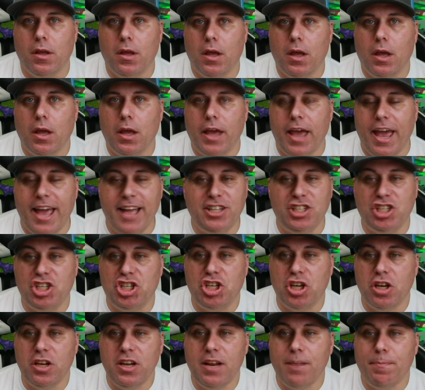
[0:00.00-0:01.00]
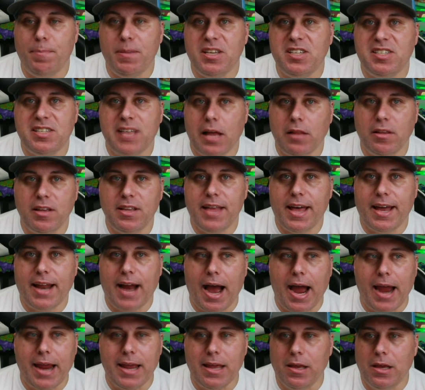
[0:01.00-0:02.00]
It shouldn't be selling that
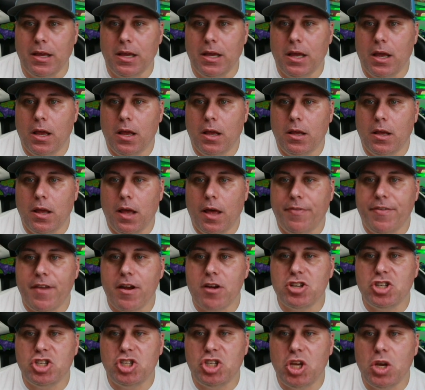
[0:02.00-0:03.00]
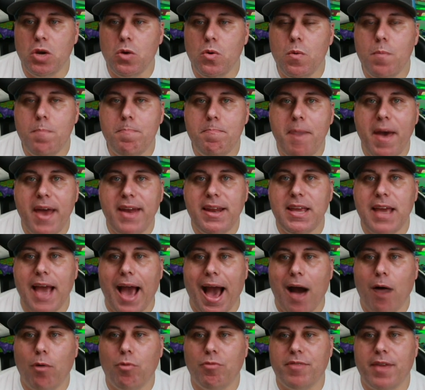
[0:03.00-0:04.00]
high. There's too many
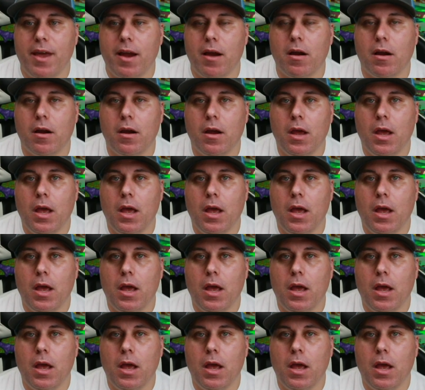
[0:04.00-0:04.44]
out there.